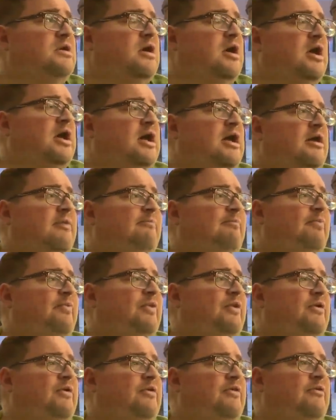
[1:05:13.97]

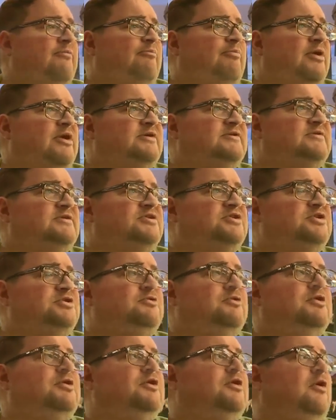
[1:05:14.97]
The biggest issue
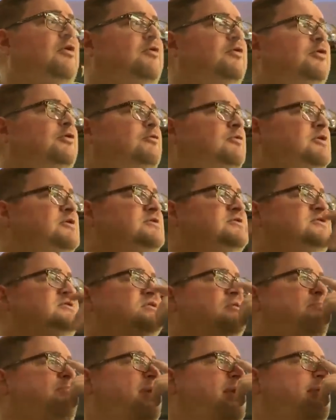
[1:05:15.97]
with older ones is
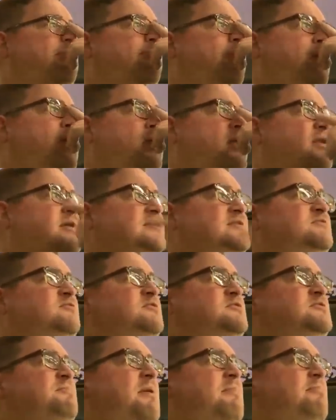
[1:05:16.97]
the pink panties.
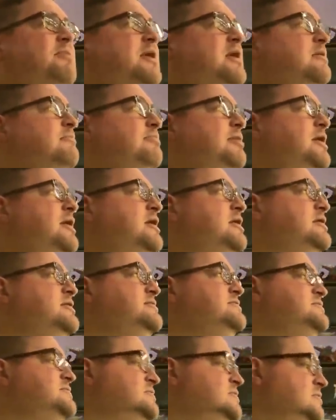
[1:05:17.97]
Where's my pink
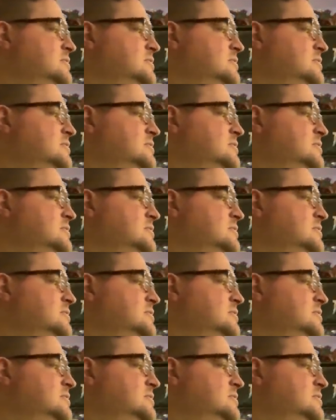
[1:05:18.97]
panties?